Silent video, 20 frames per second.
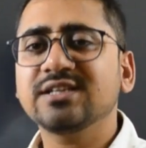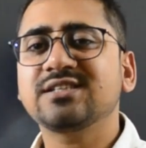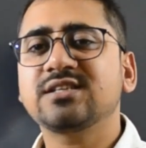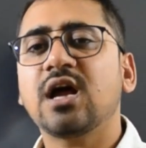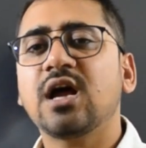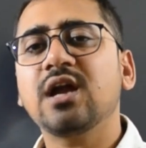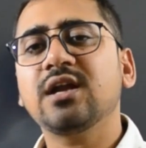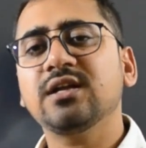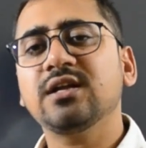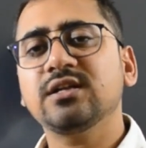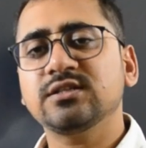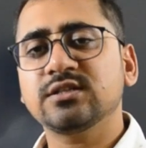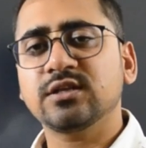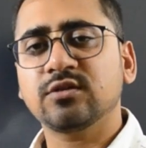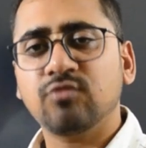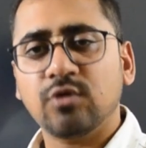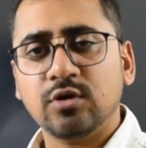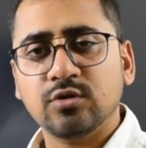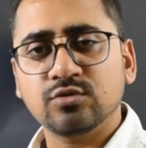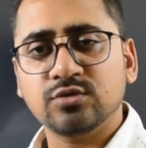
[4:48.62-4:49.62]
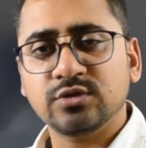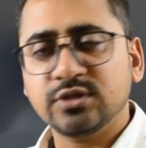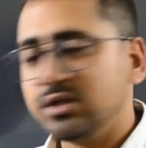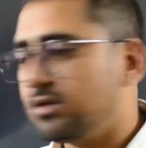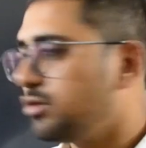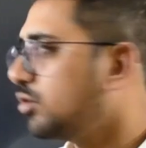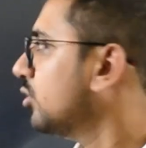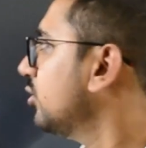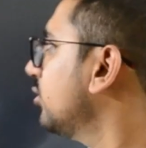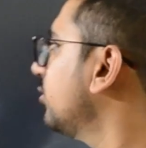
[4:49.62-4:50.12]
start as equal to
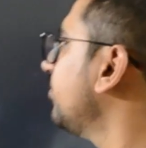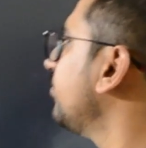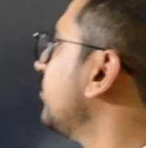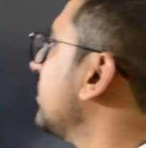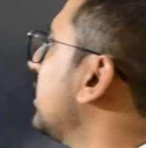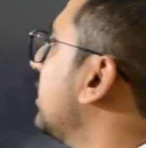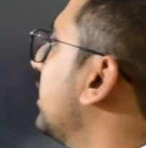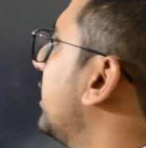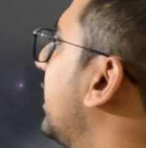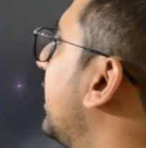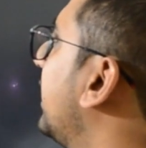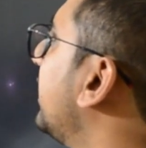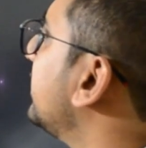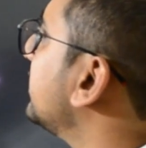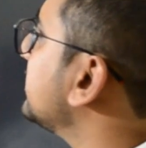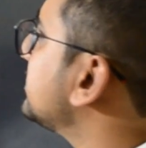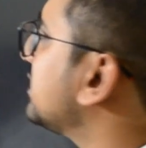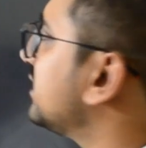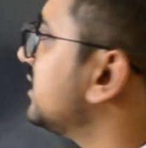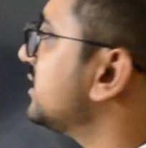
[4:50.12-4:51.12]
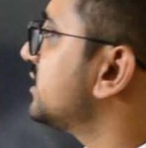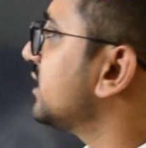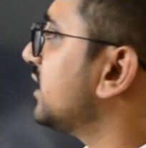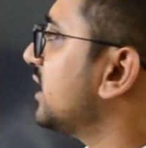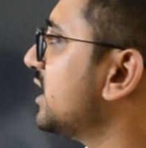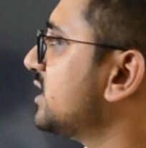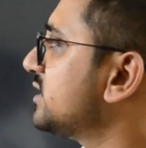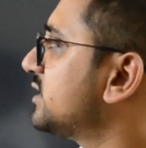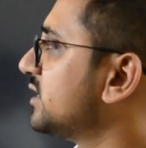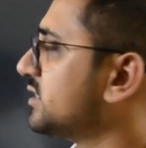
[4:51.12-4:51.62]
0, and is
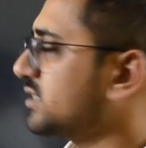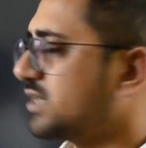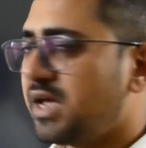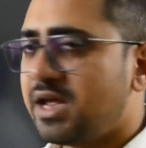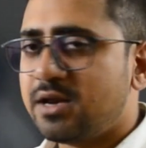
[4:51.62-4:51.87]
initialized as